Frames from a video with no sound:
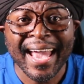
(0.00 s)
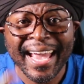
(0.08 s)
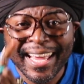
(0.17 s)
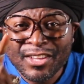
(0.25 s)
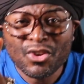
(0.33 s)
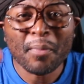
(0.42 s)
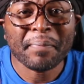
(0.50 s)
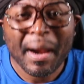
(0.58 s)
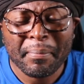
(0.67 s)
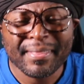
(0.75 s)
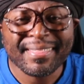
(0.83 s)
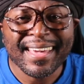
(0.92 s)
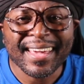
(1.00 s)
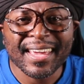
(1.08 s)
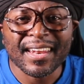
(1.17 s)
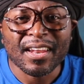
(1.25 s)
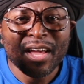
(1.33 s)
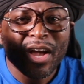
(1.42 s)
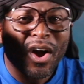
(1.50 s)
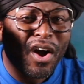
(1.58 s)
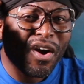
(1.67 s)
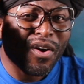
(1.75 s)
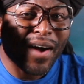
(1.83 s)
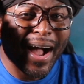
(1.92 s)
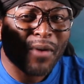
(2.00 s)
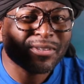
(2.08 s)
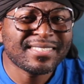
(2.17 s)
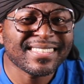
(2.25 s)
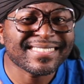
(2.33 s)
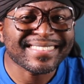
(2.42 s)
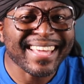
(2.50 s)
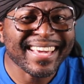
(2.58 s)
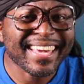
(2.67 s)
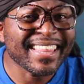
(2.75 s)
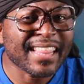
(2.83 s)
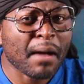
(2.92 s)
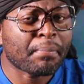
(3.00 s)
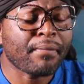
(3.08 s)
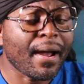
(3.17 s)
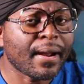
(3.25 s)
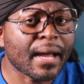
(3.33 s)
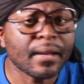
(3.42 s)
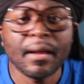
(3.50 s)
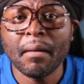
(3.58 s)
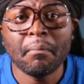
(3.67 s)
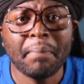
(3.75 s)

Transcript: And you're probably thinking, oh, I was just thinking that product,